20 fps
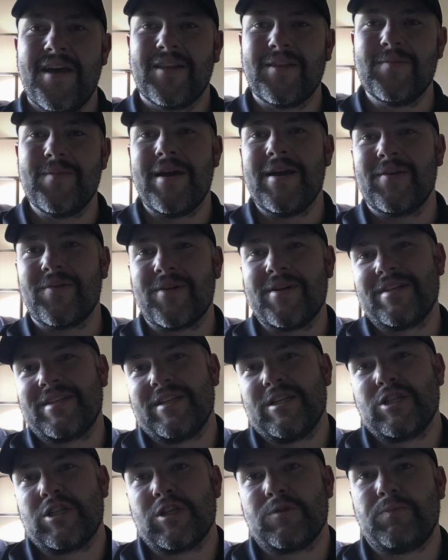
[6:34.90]
And the main
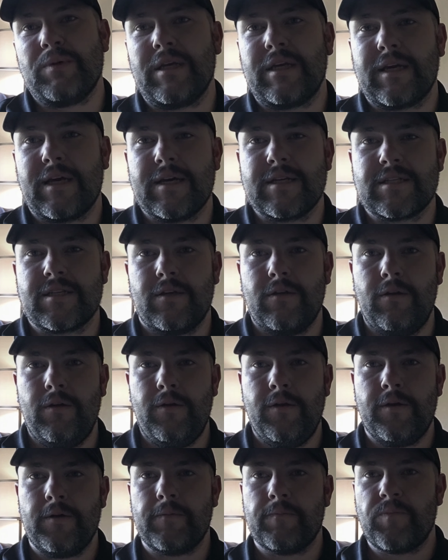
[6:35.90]
reason is just because
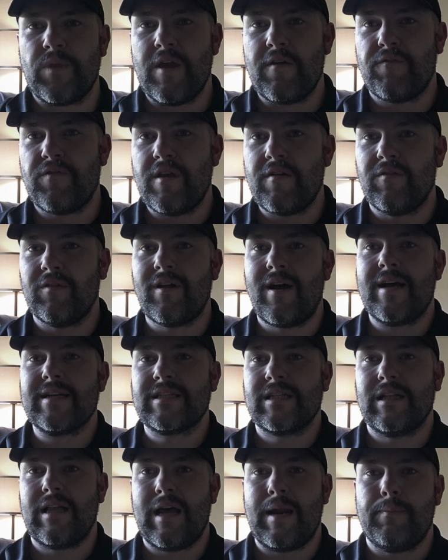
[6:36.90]
if they've
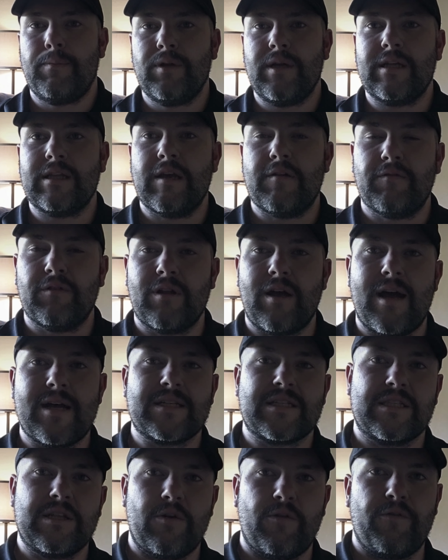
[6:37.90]
lost a lot of blood, they've
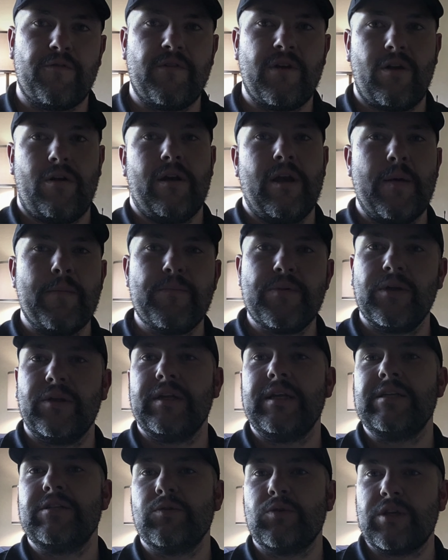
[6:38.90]
lost their very
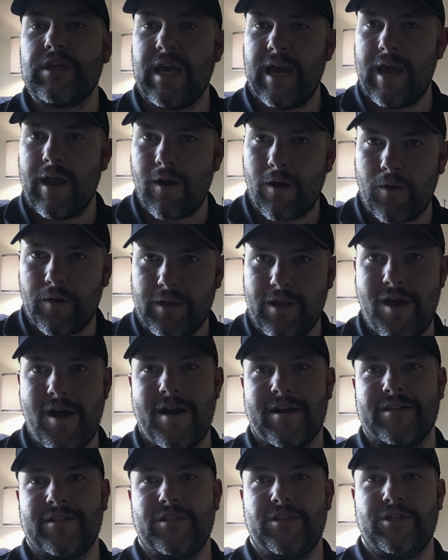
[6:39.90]
ability to carry
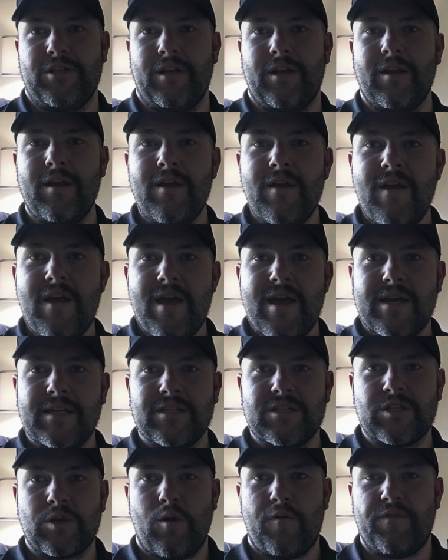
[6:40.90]
oxygen.
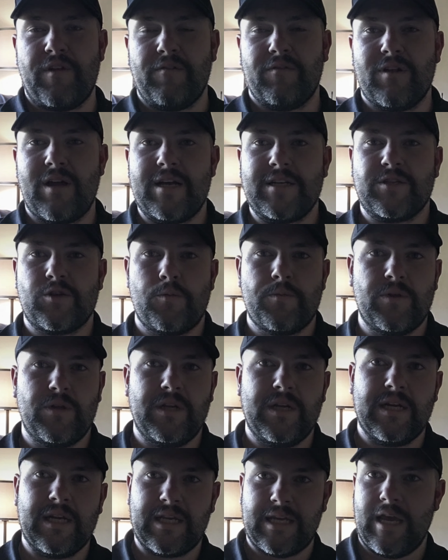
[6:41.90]
And so if they've lost their
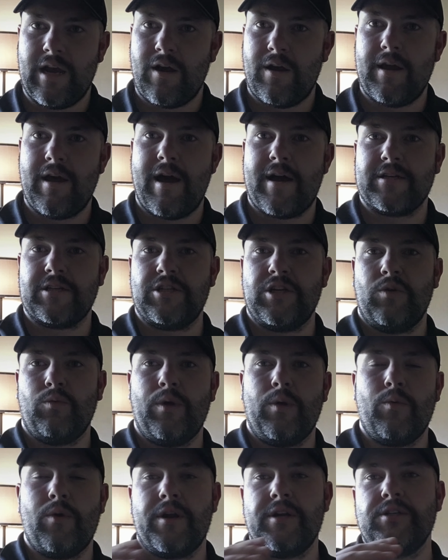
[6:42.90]
ability to carry oxygen,
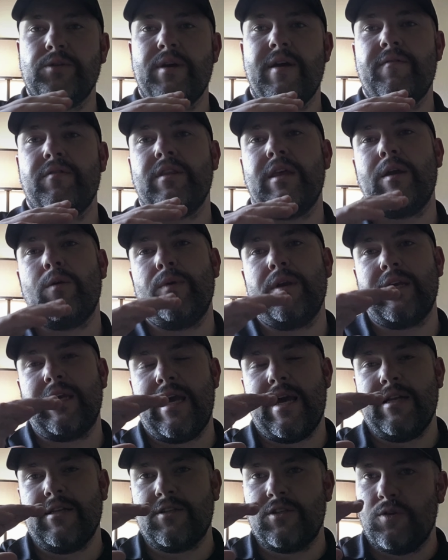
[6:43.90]
we want to do everything we
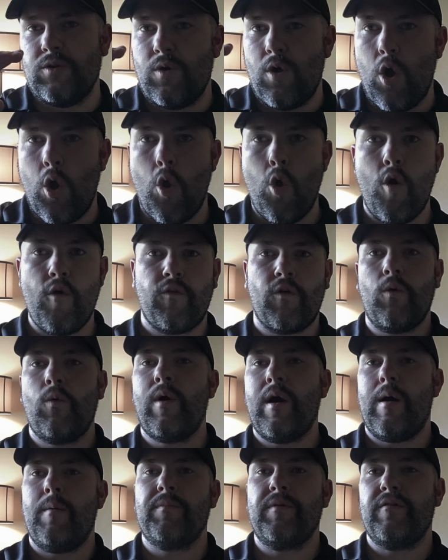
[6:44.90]
can to
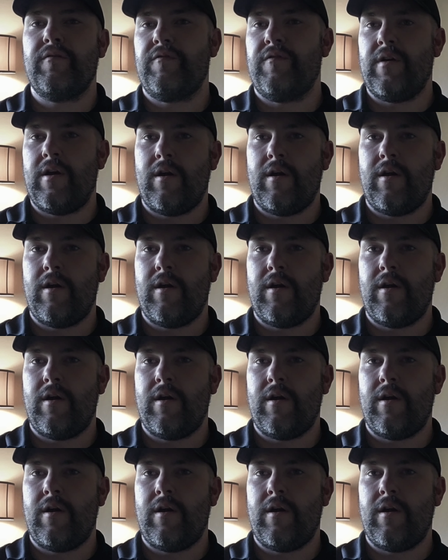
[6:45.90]
overwhelm the